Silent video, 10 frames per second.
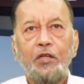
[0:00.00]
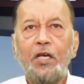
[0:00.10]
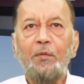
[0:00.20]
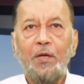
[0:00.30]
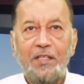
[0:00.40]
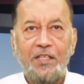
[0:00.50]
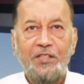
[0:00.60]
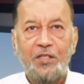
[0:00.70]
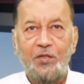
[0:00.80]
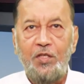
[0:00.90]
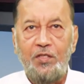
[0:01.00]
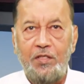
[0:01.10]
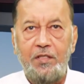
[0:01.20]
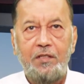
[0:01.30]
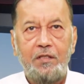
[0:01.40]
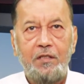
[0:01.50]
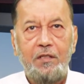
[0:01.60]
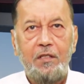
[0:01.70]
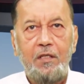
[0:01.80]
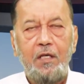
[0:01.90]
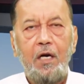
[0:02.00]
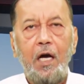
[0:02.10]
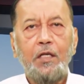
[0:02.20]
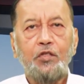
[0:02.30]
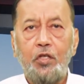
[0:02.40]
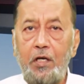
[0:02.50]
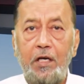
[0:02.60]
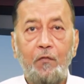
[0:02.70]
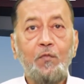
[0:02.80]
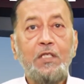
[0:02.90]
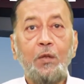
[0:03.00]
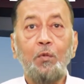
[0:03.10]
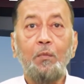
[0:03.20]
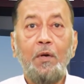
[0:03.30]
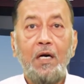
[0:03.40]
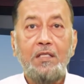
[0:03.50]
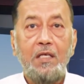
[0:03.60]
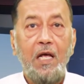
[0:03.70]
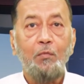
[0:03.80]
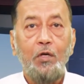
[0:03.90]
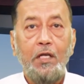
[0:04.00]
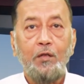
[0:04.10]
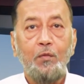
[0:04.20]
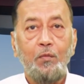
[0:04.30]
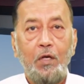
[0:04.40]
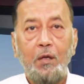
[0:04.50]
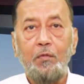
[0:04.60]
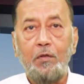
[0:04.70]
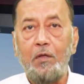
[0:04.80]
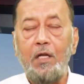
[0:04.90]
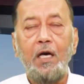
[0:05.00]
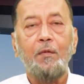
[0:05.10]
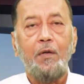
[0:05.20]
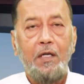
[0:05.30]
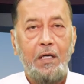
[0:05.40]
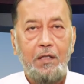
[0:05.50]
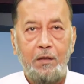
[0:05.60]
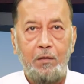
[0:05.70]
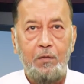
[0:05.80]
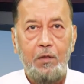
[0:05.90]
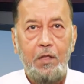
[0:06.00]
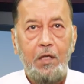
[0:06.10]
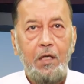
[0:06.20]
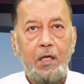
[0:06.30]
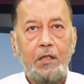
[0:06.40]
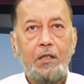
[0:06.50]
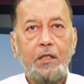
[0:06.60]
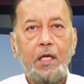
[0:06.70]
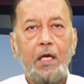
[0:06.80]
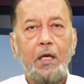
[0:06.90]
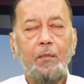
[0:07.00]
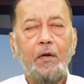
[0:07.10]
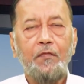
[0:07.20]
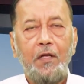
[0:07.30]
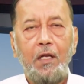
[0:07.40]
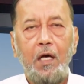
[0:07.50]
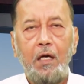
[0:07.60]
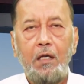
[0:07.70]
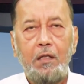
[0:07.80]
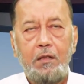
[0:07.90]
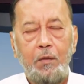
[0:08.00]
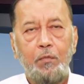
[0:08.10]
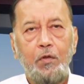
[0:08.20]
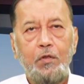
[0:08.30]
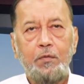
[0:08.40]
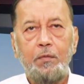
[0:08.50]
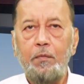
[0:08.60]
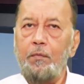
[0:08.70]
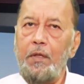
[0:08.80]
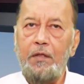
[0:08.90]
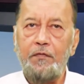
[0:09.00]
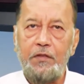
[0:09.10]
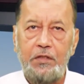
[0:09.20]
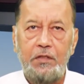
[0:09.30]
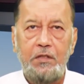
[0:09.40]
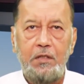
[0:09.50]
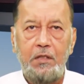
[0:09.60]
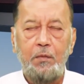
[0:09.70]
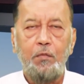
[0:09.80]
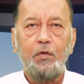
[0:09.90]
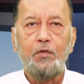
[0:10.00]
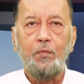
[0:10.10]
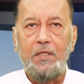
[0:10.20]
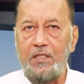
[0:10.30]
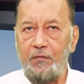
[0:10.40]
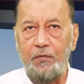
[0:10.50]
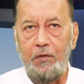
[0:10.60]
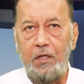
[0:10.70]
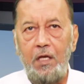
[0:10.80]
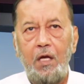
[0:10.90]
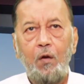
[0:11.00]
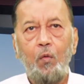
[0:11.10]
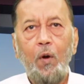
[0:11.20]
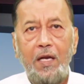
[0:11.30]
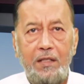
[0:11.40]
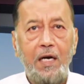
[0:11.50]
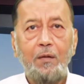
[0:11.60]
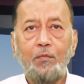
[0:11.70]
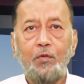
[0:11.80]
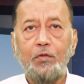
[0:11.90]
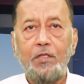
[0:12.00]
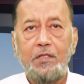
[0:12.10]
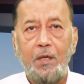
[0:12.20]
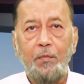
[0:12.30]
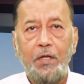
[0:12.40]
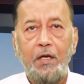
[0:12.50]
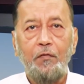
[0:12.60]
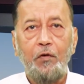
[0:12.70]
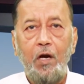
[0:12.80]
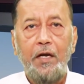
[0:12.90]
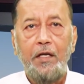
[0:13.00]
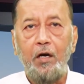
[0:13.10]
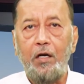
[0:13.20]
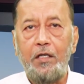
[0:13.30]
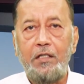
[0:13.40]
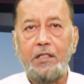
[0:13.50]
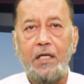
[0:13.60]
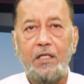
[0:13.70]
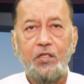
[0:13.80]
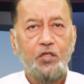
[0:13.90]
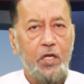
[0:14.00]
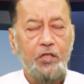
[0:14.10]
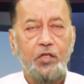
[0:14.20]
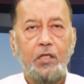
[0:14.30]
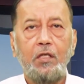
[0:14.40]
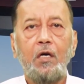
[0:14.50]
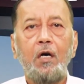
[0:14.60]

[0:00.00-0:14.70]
Dear brothers and sisters and children of Muslim Ummah, Assalamu alaikum wa rahmatullahi wa barakatuh. In the name of Allah, the most beneficent and the most merciful. Welcome to the summary of Quranic orders and instruction